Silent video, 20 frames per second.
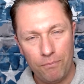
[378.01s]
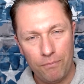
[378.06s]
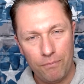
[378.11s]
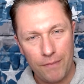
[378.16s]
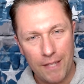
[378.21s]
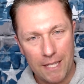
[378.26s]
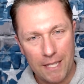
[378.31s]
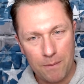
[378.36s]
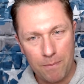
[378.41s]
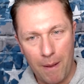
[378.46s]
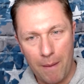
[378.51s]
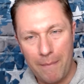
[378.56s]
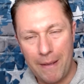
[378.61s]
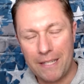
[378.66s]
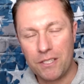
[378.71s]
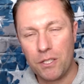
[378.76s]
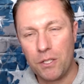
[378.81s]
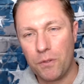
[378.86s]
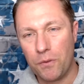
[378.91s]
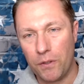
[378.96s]
That's my
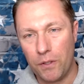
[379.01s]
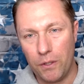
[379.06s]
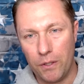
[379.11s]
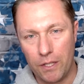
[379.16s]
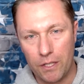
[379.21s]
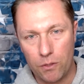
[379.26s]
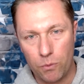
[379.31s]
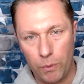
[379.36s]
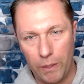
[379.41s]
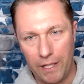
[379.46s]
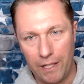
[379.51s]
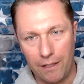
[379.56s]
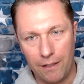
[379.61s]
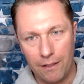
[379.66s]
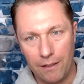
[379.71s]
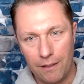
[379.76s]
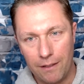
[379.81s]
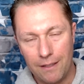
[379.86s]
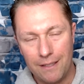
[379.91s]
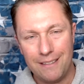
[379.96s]
message for you this week.
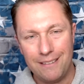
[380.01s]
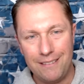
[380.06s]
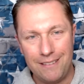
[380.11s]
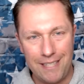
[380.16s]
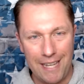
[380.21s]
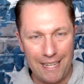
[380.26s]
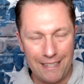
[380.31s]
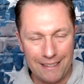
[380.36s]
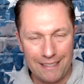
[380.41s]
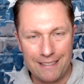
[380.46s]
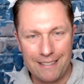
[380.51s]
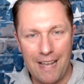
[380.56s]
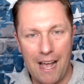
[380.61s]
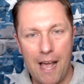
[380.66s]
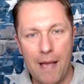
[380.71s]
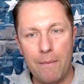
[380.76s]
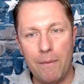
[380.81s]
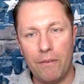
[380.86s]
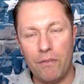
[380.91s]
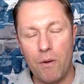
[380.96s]
Take the
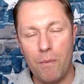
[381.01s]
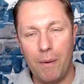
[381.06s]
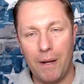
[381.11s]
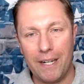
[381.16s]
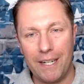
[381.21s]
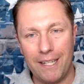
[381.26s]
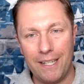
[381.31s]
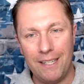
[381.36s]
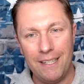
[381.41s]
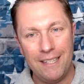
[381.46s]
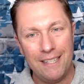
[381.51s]
time, everybody.